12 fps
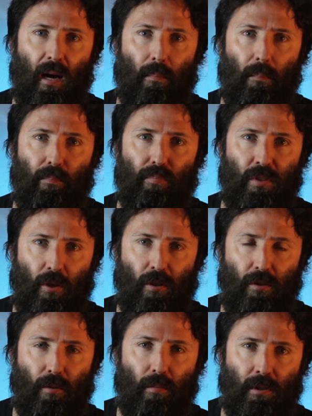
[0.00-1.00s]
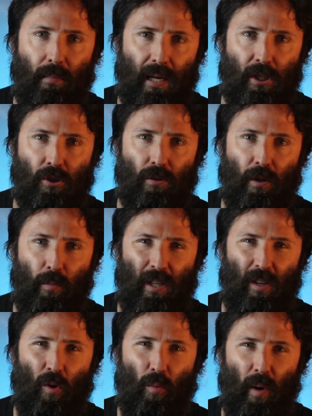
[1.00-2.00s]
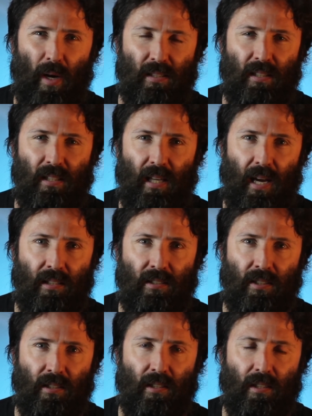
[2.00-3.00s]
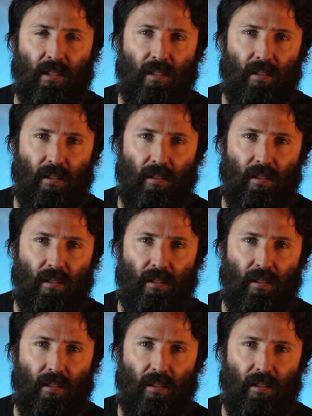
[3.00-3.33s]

So to make sure that we always get the